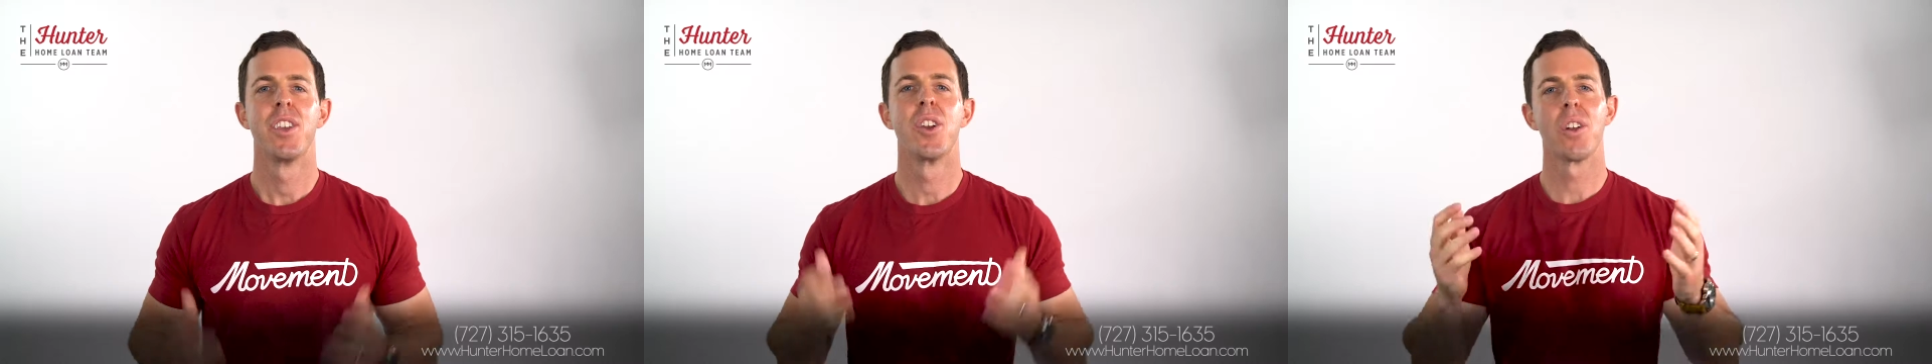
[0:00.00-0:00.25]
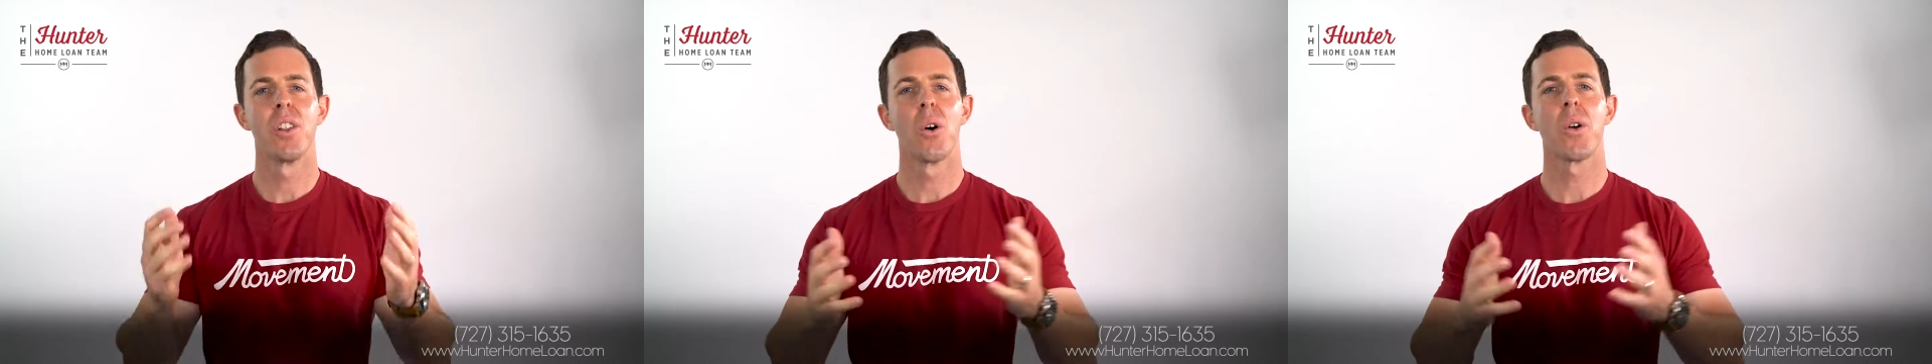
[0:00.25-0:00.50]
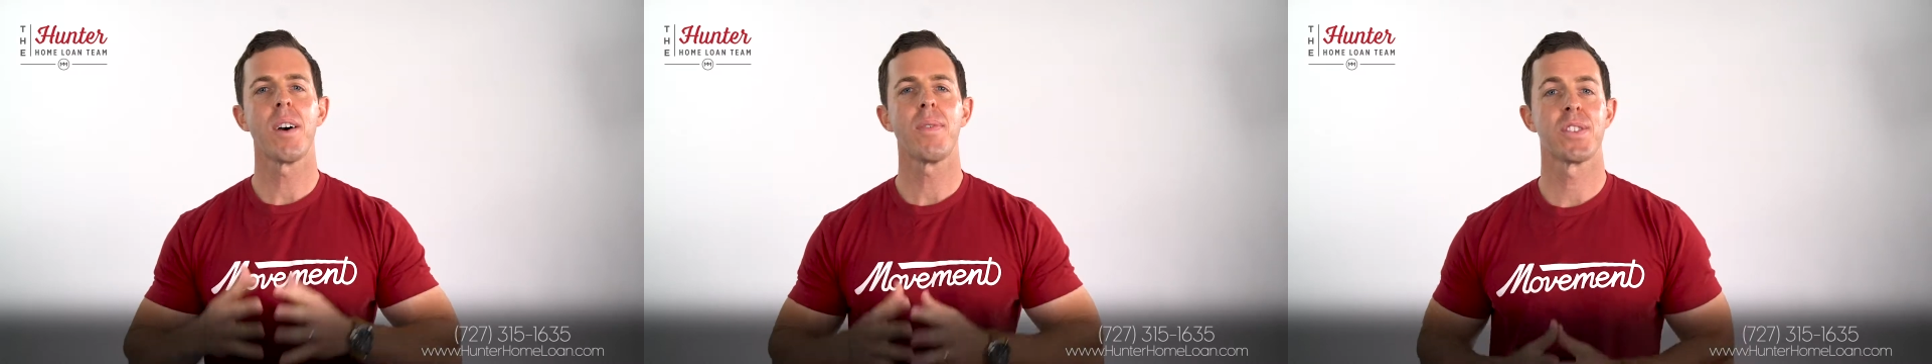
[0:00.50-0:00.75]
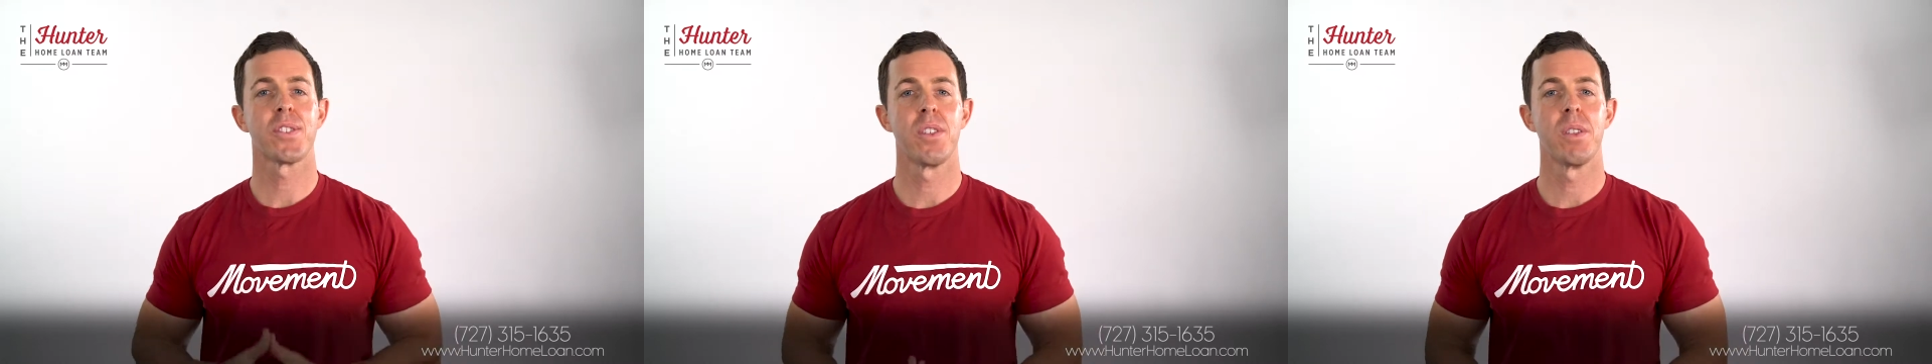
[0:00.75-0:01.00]
You're a loan
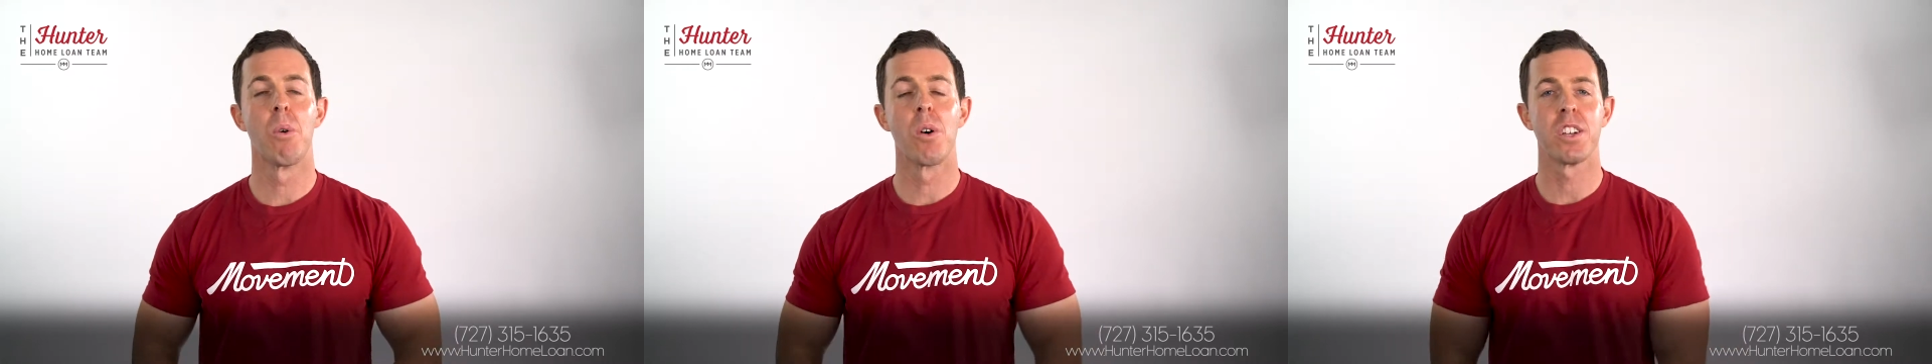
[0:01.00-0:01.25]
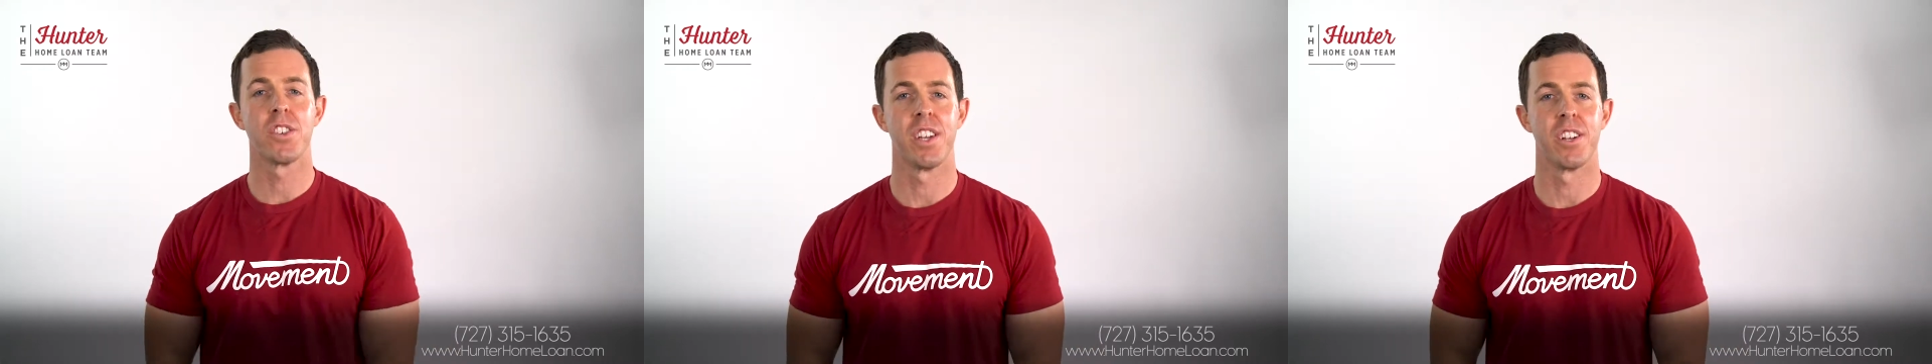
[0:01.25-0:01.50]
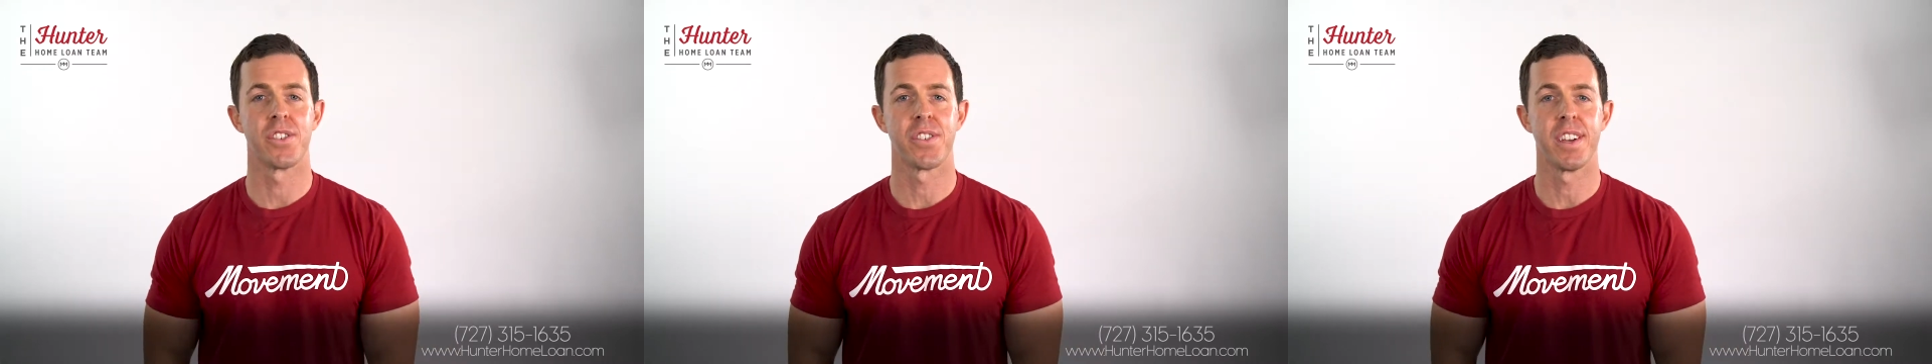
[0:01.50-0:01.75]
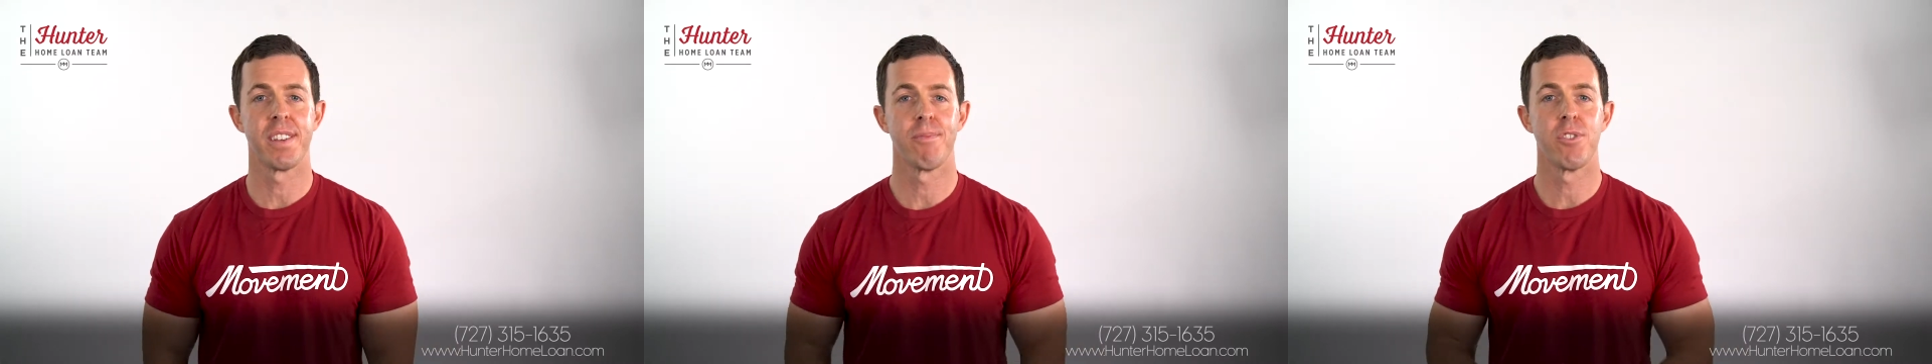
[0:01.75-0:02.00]
officer in the mortgage industry.